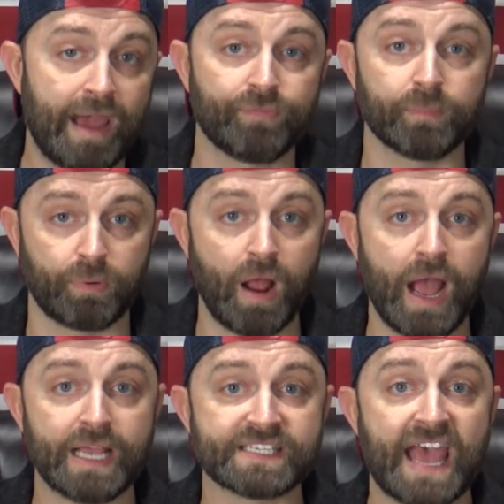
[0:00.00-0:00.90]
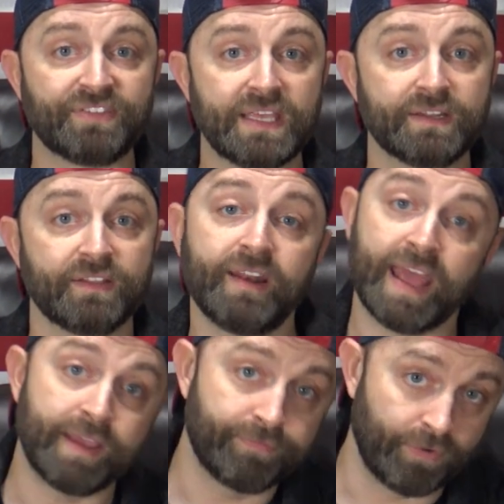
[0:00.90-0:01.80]
the prize at the end of the
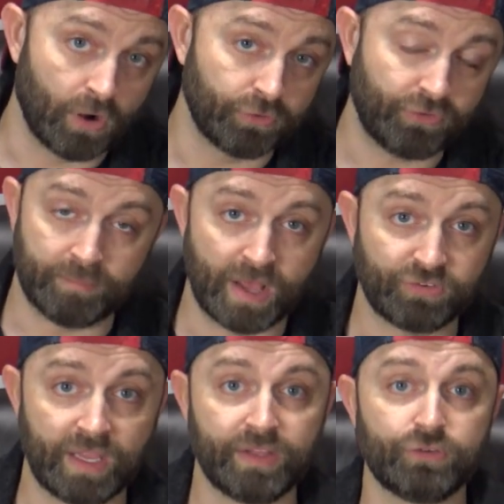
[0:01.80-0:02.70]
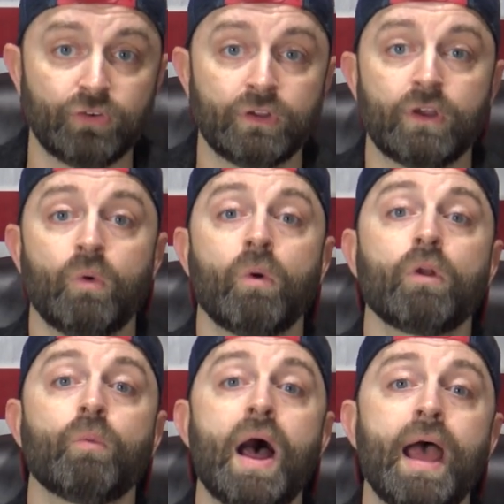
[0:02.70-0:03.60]
day first. I'm not saying that it shouldn't go
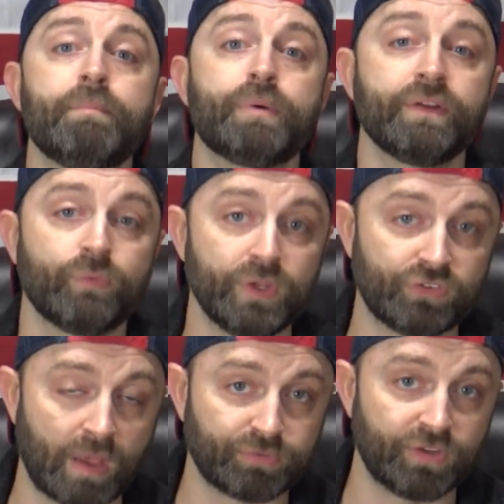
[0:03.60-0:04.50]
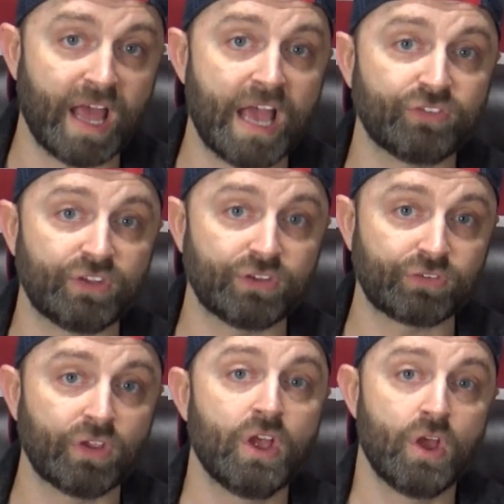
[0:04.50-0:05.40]
worldwide, but if we subsidize
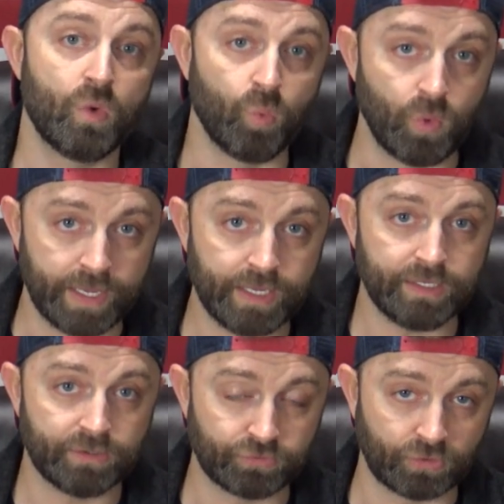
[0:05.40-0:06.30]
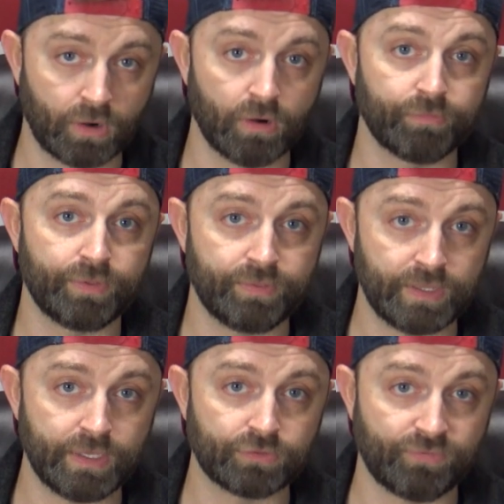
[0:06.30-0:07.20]
this, we deserve
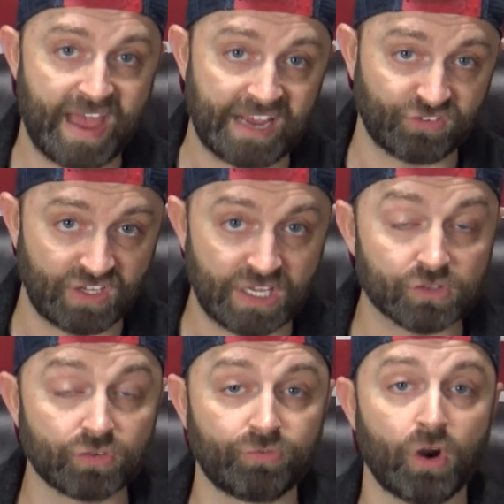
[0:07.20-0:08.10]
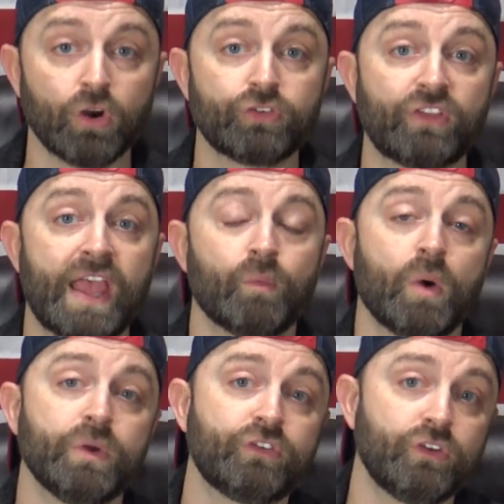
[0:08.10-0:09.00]
these vaccines first. And
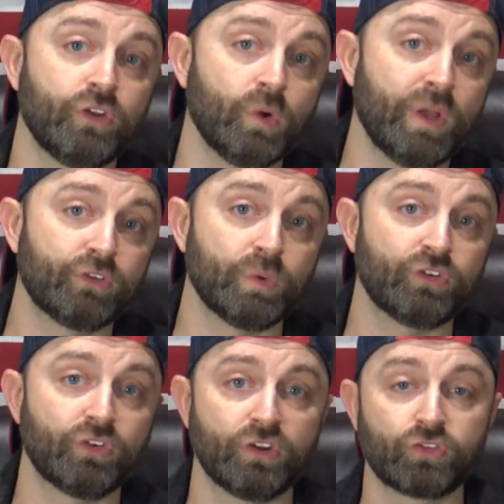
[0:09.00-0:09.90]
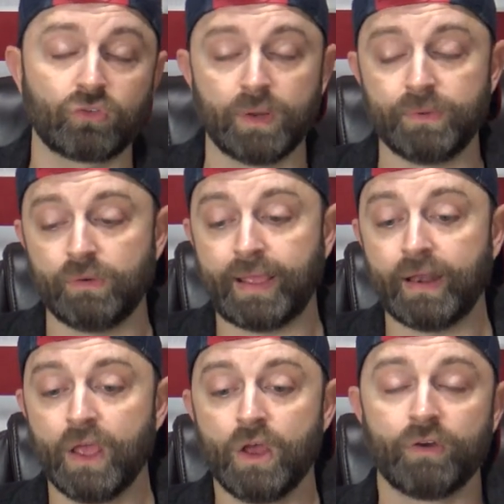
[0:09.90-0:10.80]
what we should do is we should distribute
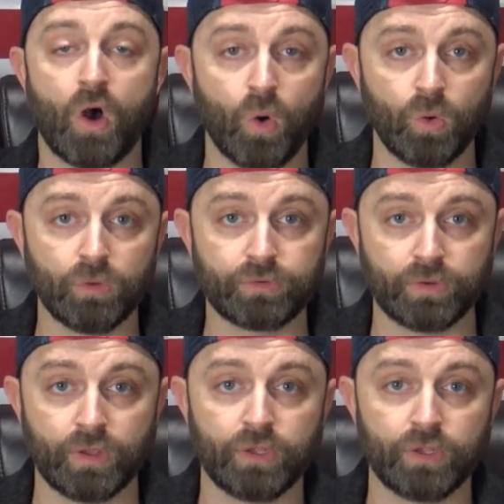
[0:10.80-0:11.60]
it old